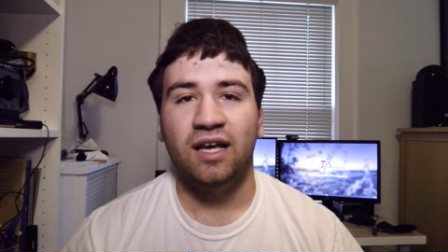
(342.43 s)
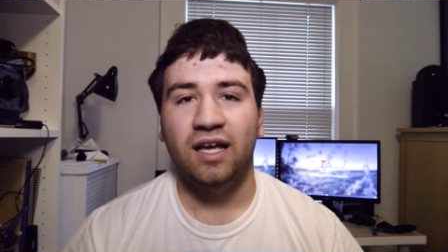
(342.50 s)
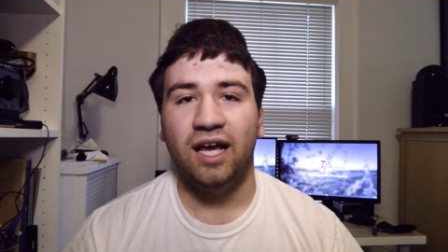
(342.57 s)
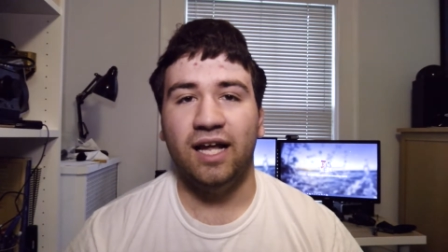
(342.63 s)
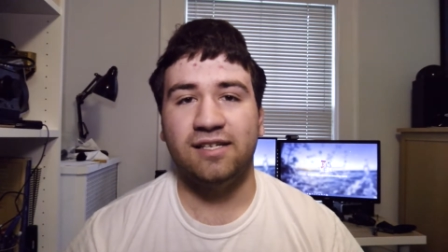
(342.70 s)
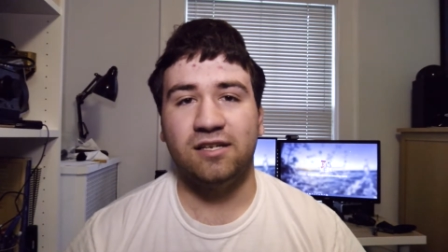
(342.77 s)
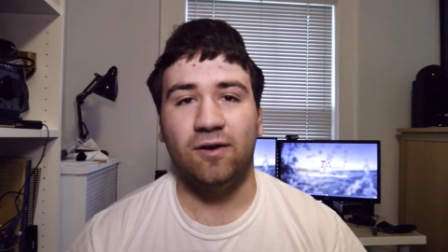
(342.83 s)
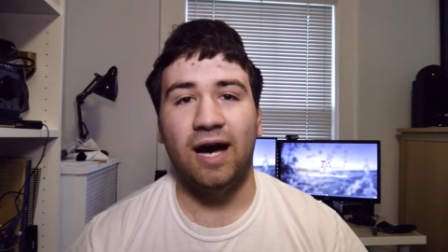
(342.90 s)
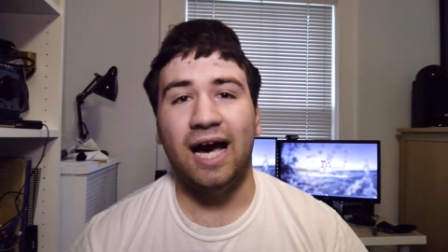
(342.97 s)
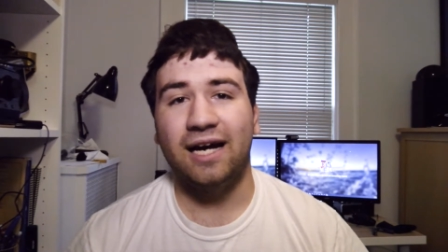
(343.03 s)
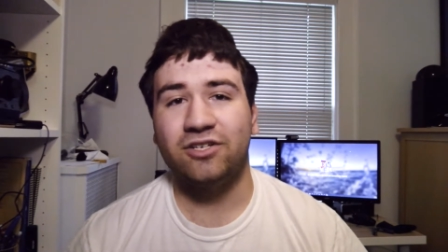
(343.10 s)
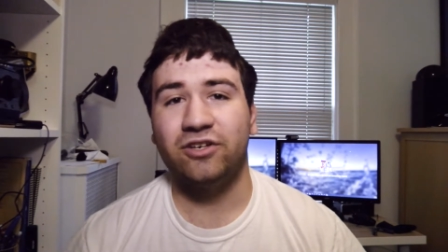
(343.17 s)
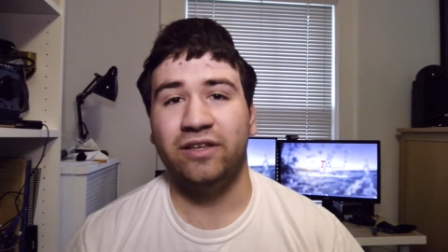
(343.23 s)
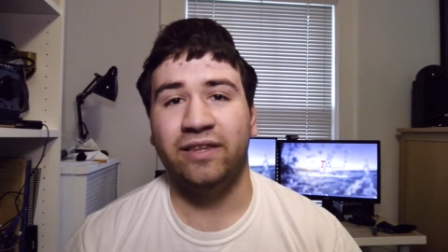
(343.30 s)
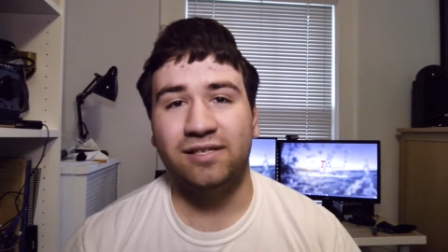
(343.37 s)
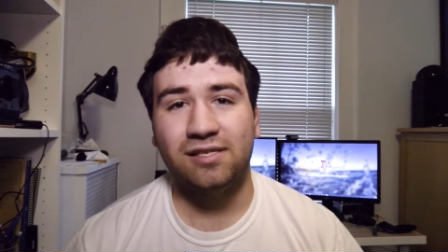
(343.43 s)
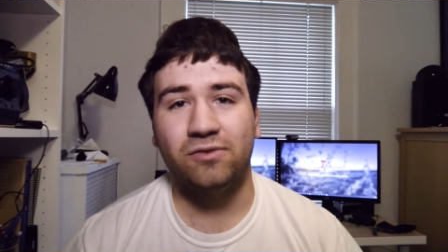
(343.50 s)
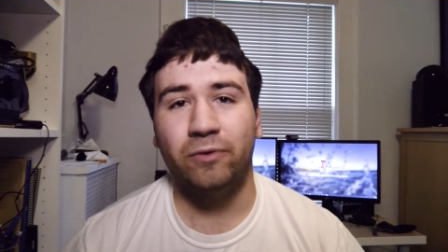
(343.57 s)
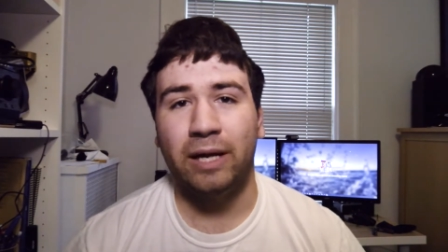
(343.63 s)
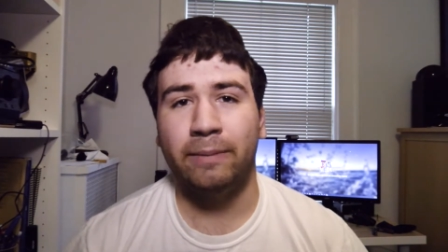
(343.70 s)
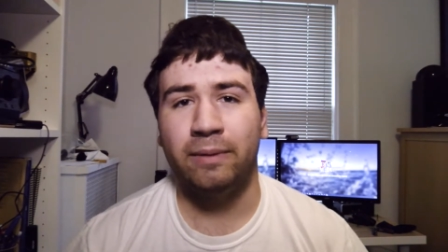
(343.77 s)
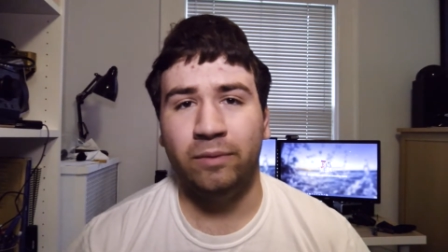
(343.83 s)
And so actually, this is
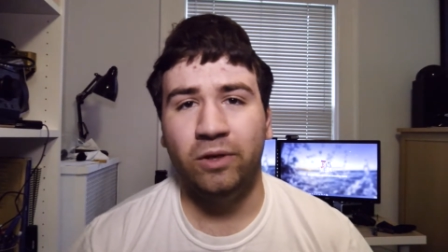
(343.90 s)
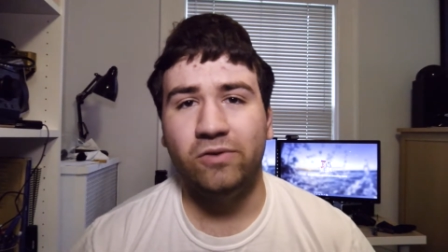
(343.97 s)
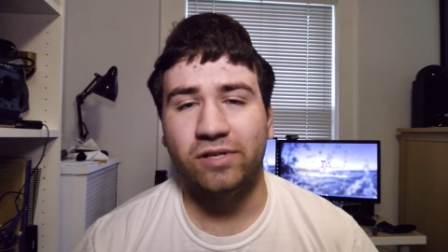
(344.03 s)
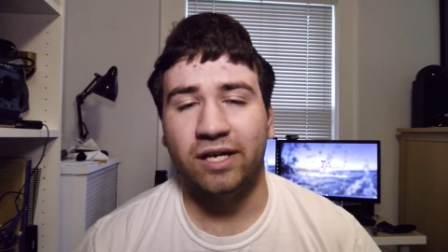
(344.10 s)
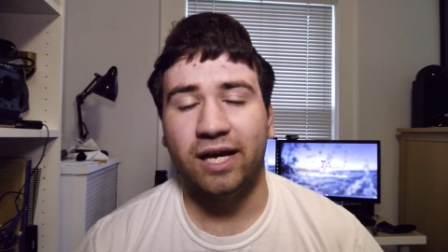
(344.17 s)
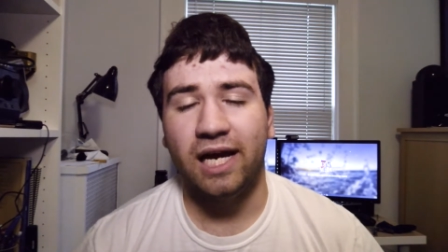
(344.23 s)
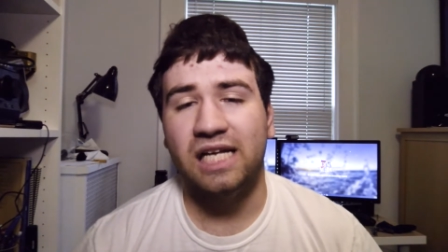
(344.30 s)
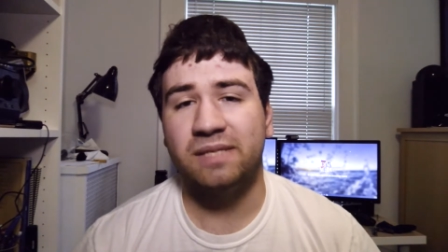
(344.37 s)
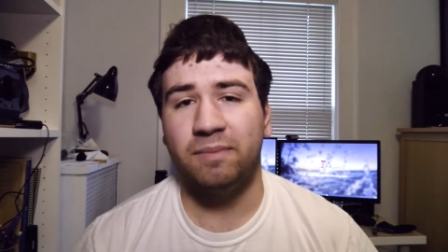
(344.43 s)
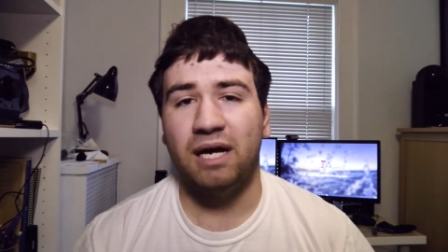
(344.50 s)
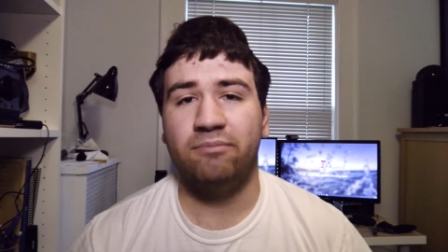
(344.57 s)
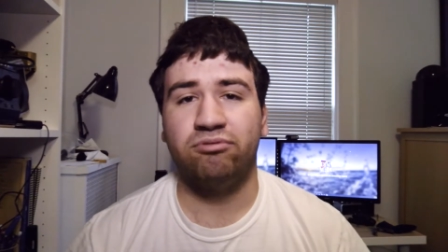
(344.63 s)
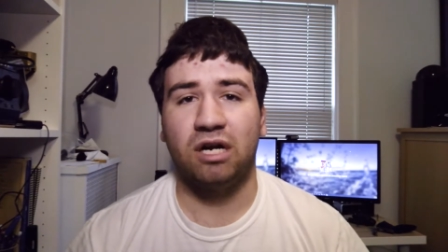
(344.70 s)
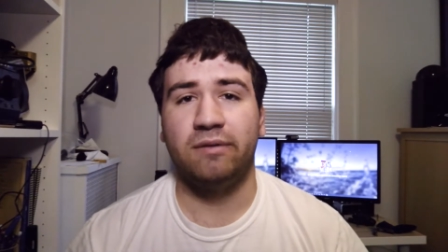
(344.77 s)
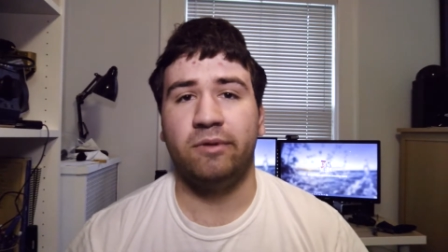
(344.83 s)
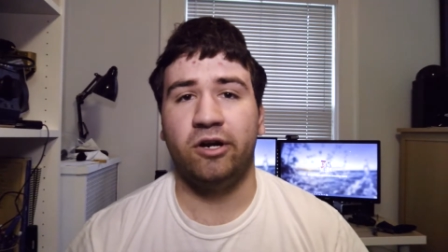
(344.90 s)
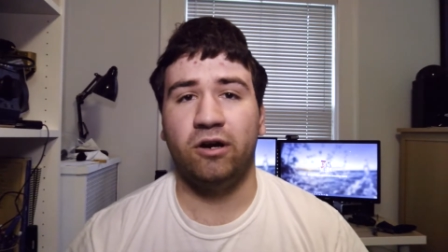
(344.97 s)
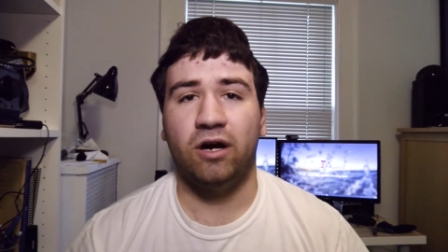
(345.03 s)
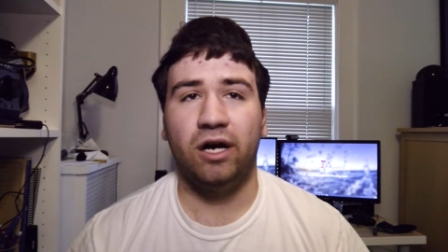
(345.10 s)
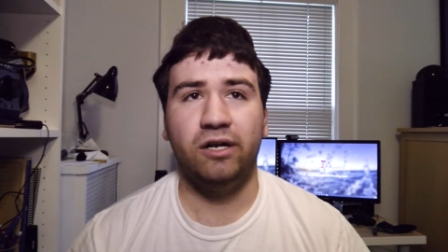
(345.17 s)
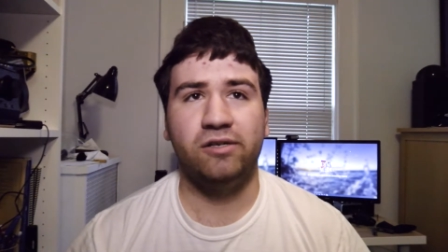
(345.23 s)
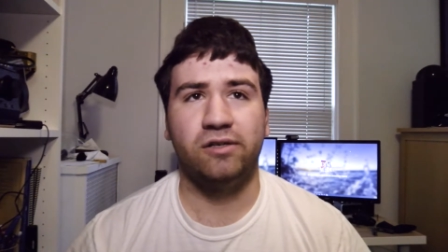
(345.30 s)
what I'm going to be using as my primary
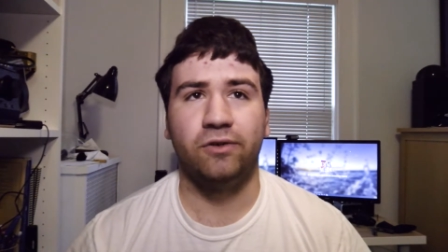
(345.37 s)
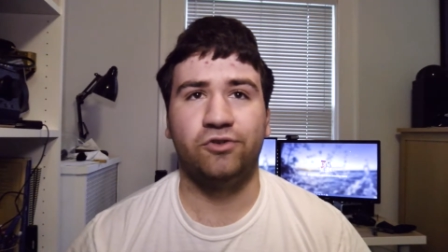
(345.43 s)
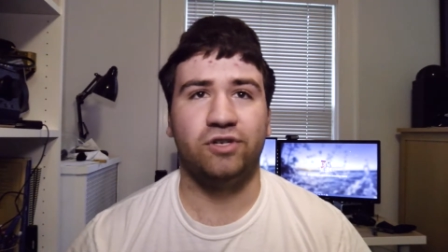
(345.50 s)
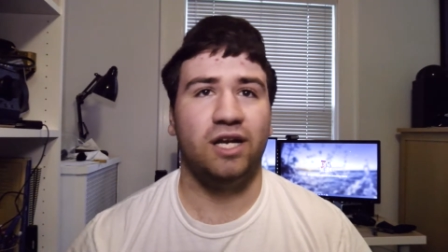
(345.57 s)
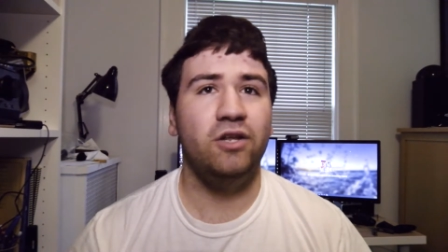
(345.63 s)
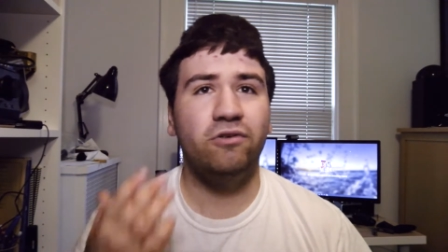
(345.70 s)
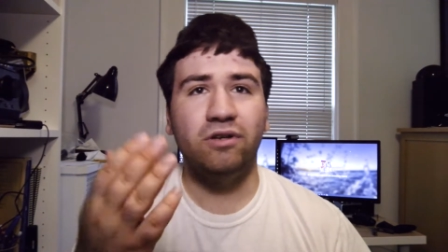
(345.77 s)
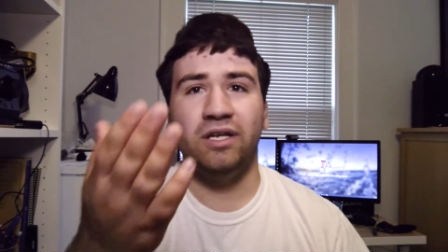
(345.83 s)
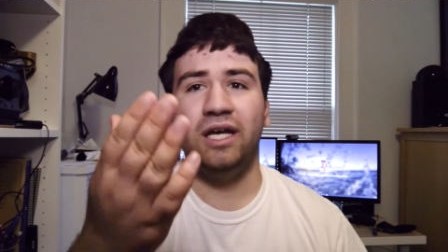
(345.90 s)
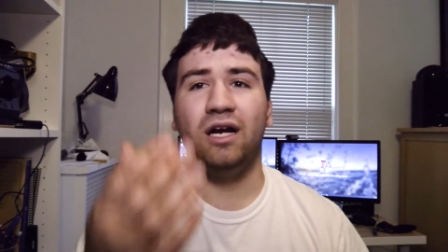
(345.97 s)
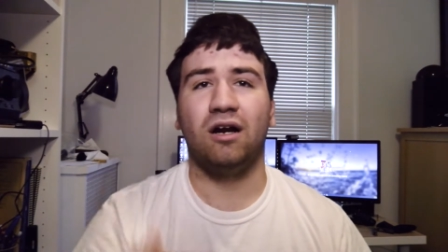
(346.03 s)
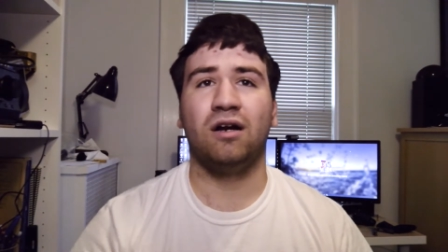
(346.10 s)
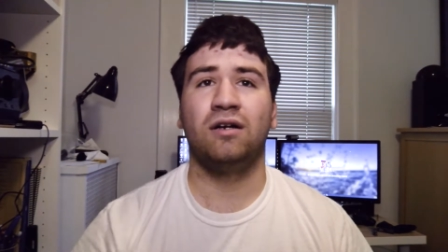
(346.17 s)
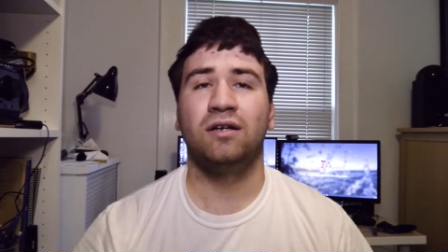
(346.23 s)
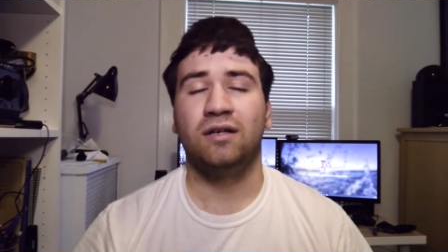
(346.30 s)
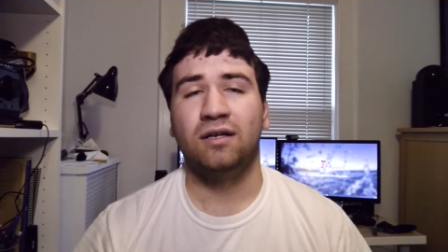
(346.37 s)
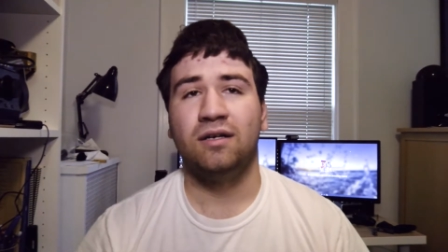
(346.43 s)
audio solution. And you can hear,